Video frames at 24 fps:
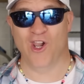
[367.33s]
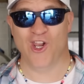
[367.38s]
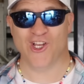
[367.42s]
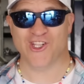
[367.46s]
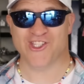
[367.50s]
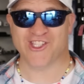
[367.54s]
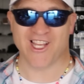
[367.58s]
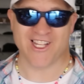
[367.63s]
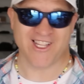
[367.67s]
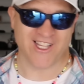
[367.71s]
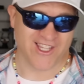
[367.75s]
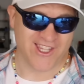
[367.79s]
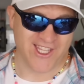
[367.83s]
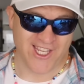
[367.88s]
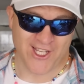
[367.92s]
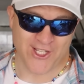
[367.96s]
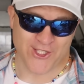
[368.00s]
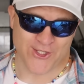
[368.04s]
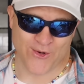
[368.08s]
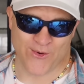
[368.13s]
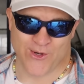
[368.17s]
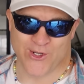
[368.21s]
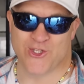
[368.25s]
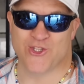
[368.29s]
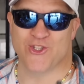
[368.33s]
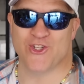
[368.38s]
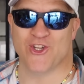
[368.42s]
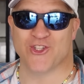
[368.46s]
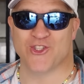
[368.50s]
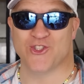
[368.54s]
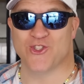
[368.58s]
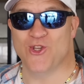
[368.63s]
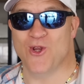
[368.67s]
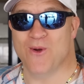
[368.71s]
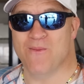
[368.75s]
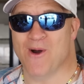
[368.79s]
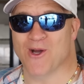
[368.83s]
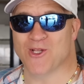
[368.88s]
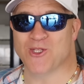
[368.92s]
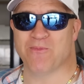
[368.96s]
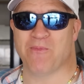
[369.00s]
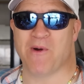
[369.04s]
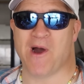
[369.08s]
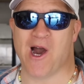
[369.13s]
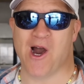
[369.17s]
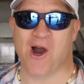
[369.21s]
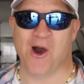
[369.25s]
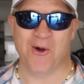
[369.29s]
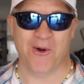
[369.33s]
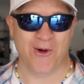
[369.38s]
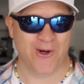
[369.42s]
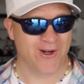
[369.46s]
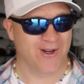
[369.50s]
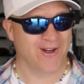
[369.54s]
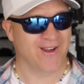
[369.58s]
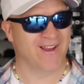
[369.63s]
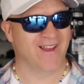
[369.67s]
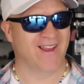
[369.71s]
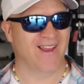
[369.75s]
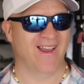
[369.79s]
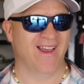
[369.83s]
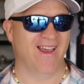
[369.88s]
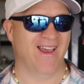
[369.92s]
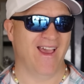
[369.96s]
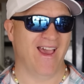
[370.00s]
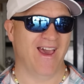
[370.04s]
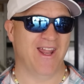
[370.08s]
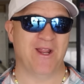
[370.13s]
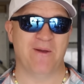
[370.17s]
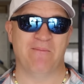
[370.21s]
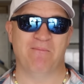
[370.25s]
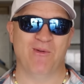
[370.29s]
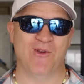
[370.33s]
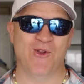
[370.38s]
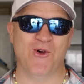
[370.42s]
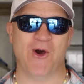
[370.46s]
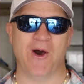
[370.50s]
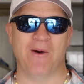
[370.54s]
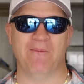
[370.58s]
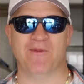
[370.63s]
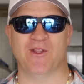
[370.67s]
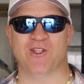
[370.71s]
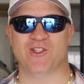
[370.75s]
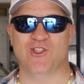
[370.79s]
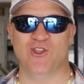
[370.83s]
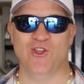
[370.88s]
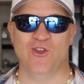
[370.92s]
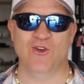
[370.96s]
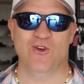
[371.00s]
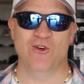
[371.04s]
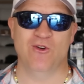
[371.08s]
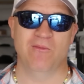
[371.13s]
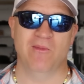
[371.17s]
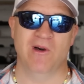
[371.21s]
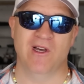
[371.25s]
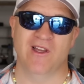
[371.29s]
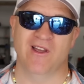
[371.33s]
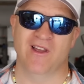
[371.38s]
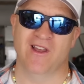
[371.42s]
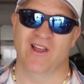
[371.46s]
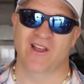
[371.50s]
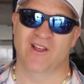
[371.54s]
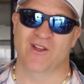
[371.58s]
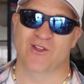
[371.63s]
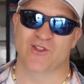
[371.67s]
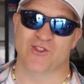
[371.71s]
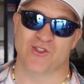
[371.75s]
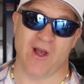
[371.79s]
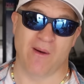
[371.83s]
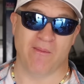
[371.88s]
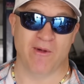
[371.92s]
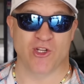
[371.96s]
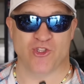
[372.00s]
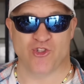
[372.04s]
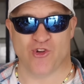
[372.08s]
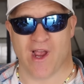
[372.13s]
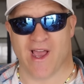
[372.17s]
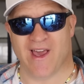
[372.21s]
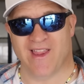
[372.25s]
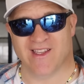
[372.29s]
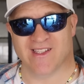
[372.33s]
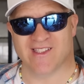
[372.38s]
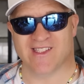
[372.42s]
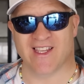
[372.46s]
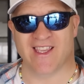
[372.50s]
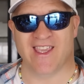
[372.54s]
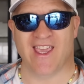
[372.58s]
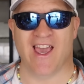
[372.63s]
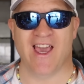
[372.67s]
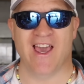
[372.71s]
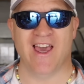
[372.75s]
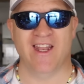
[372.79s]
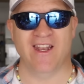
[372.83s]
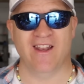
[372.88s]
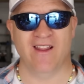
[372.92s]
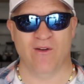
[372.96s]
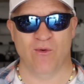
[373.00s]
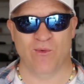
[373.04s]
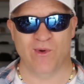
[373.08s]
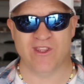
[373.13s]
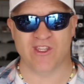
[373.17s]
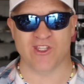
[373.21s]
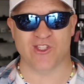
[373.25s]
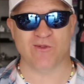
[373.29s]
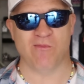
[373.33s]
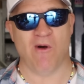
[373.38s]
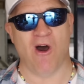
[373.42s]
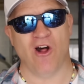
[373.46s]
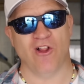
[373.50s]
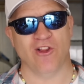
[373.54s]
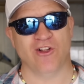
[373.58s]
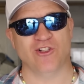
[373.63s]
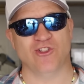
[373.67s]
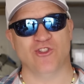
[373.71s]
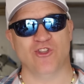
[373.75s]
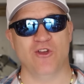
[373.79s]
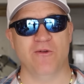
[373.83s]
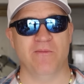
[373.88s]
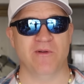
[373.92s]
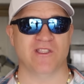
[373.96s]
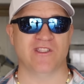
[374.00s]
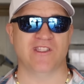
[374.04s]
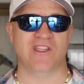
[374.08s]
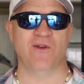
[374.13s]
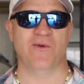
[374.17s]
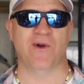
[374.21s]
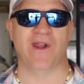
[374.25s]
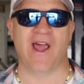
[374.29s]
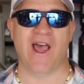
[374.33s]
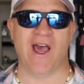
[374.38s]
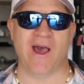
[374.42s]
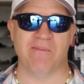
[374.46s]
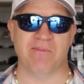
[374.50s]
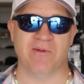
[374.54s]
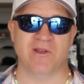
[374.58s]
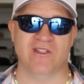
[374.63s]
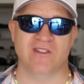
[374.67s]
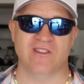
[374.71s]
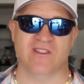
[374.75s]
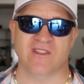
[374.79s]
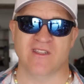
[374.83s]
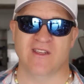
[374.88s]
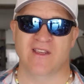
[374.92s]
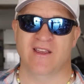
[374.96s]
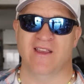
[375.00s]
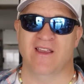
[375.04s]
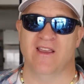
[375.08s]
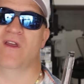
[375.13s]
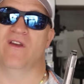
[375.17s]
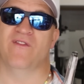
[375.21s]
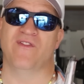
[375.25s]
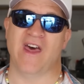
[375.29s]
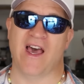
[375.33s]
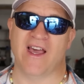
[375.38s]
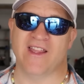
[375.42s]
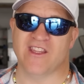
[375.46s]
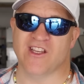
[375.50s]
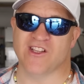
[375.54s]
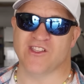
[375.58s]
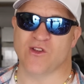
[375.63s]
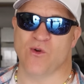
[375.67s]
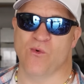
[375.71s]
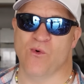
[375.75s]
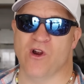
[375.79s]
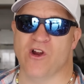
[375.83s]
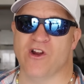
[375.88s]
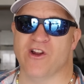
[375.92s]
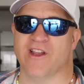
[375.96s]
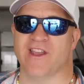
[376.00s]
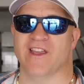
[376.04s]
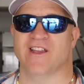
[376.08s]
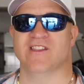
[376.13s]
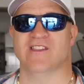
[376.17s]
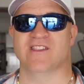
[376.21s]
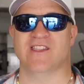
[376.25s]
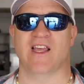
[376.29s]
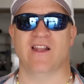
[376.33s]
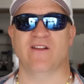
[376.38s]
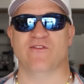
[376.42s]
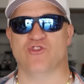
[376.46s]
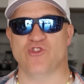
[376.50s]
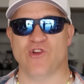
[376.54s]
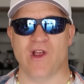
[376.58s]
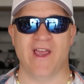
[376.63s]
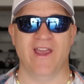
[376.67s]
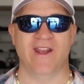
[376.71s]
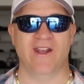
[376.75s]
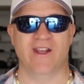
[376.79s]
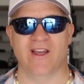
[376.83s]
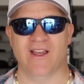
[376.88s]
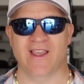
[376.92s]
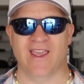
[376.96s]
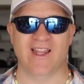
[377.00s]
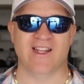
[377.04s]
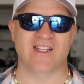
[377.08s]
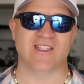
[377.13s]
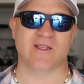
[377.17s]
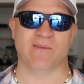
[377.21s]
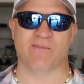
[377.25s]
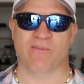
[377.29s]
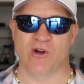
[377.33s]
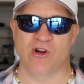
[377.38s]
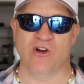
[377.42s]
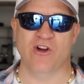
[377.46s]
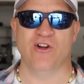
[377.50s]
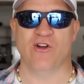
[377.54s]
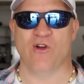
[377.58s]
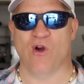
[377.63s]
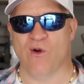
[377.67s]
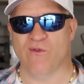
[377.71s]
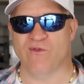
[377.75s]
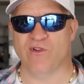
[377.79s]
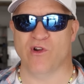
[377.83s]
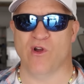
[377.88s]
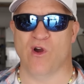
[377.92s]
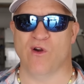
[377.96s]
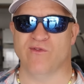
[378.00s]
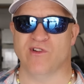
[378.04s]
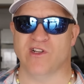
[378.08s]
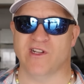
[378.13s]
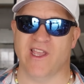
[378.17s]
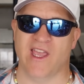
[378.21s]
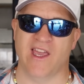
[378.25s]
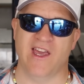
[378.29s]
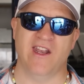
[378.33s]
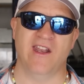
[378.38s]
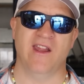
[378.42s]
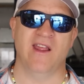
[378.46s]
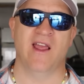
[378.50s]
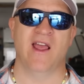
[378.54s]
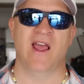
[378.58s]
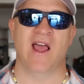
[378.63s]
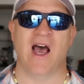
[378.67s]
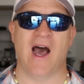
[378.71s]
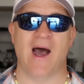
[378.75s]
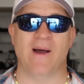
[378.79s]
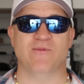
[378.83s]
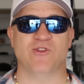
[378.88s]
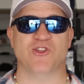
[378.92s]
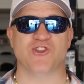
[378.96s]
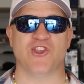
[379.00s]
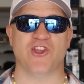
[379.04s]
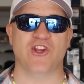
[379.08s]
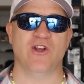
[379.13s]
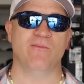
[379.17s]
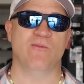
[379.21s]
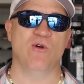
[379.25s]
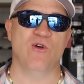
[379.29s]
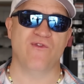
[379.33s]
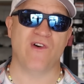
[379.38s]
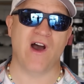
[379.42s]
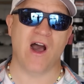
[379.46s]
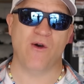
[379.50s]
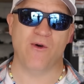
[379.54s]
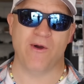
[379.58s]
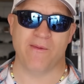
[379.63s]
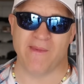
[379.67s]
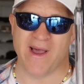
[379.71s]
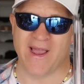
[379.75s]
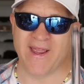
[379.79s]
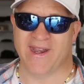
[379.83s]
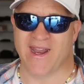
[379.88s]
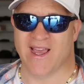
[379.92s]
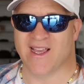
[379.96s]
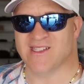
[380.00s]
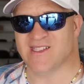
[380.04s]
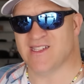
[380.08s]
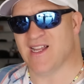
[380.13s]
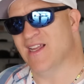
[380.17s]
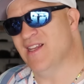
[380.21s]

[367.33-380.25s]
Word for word: it looks like the diesel was just too much power and it blew up the tube. So I'm gonna try this again with the smaller tube and see what happens. If that doesn't work, instead of trying to get it to burn over and over again, I'm just gonna move on with my next